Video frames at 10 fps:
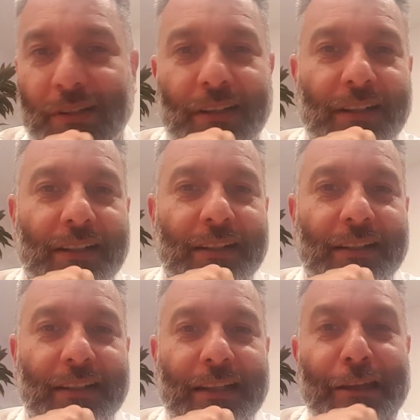
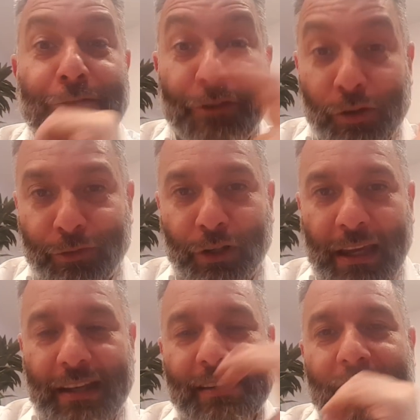if you
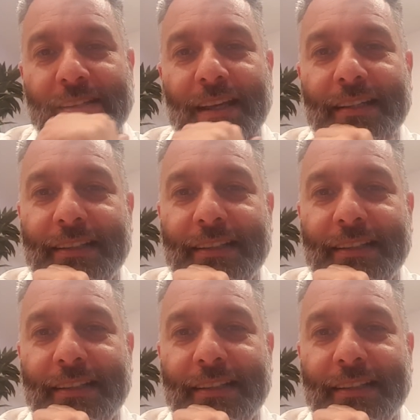forget, as I said,